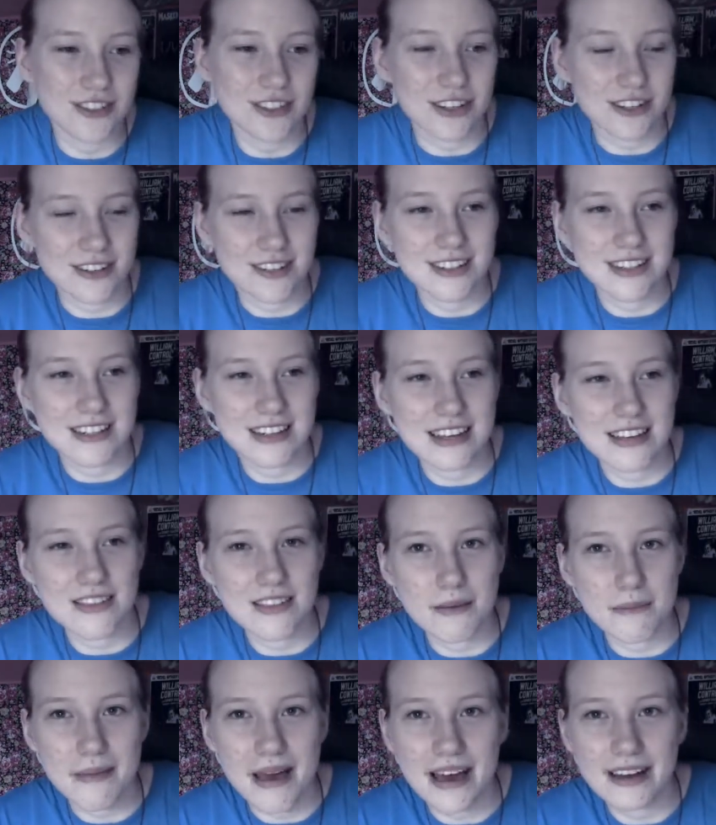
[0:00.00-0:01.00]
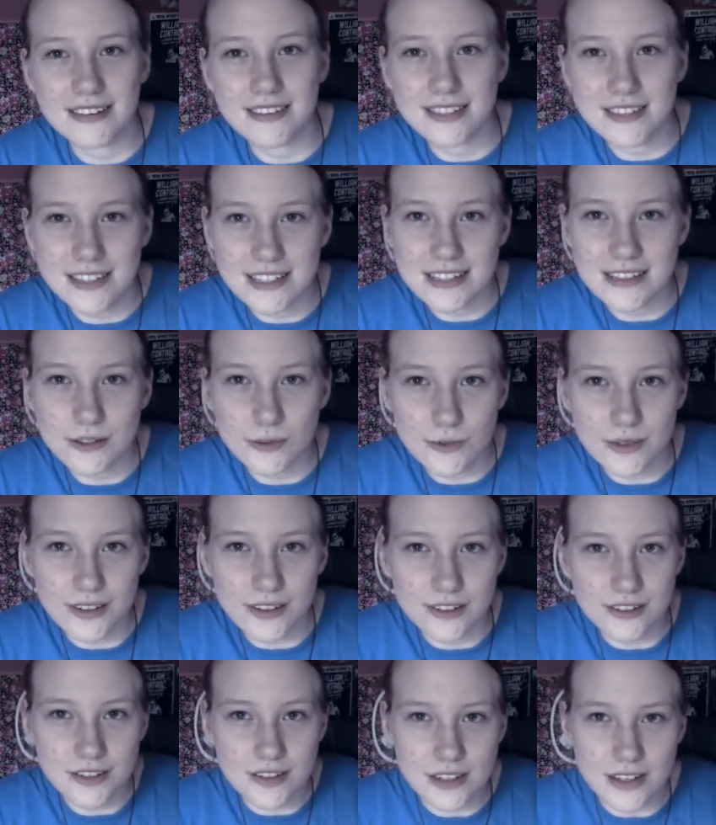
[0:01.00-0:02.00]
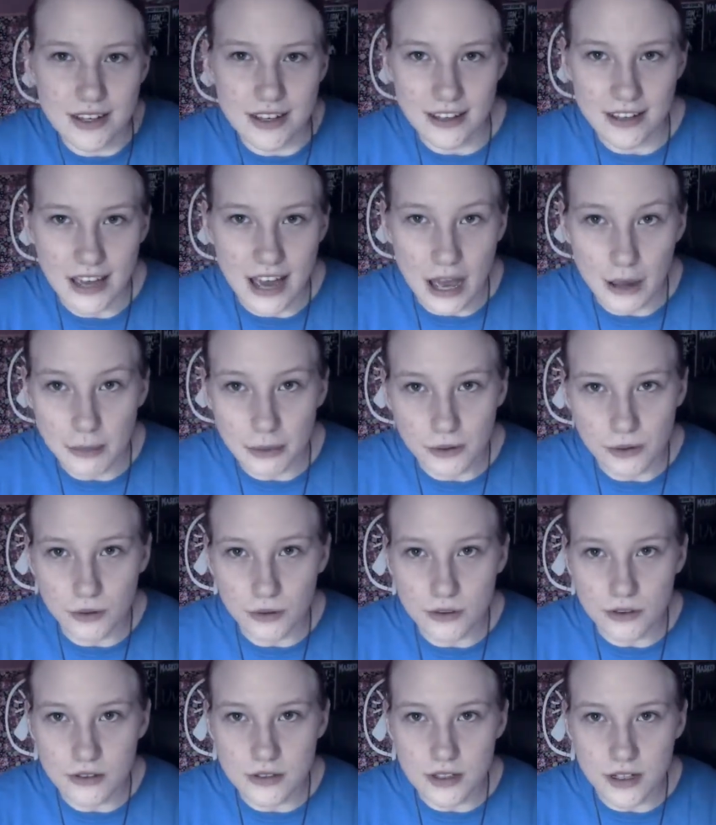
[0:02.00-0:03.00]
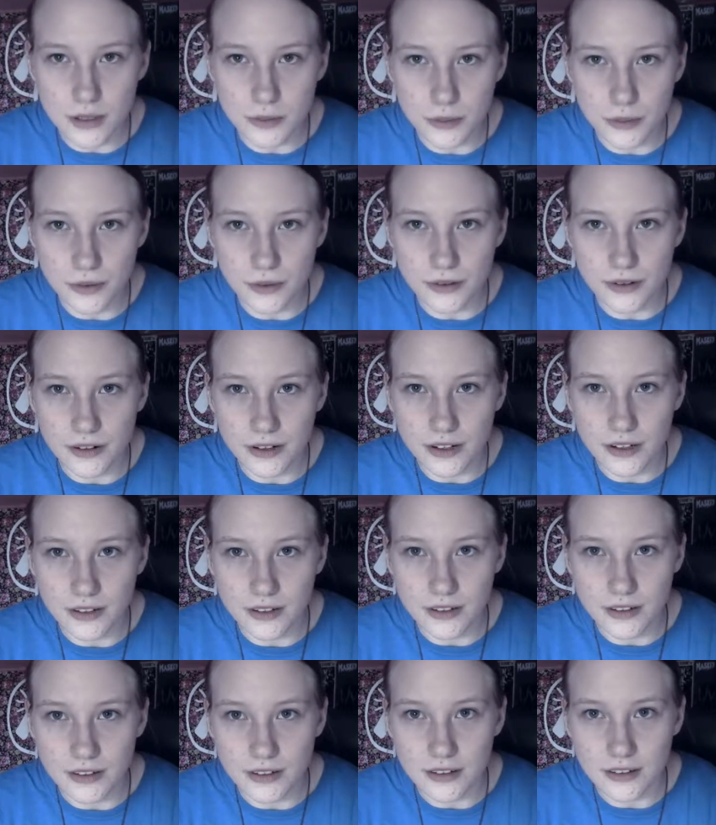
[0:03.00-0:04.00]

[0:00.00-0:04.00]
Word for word: just in the magazines where there's like Capricorns are boring,